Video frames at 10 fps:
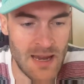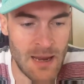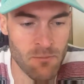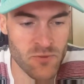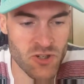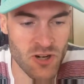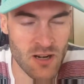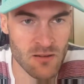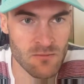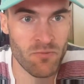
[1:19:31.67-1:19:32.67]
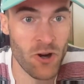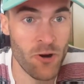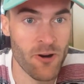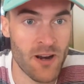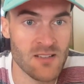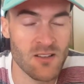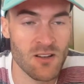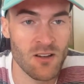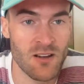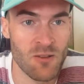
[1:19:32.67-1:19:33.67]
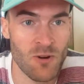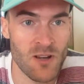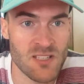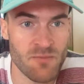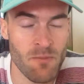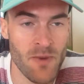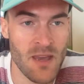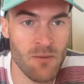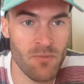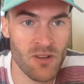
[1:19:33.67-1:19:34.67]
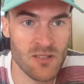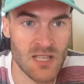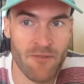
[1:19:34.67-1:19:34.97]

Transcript: hamstrung progress that could otherwise have been made because